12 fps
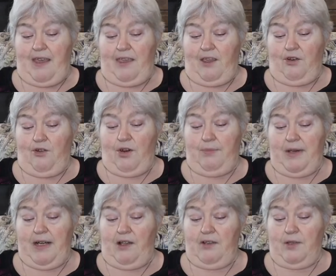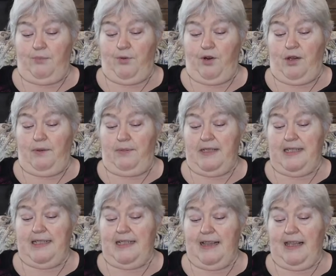The agreement also
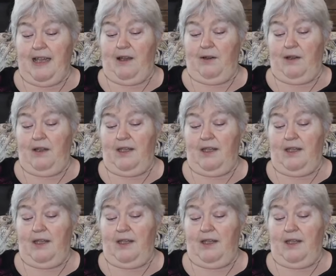prohibited allow,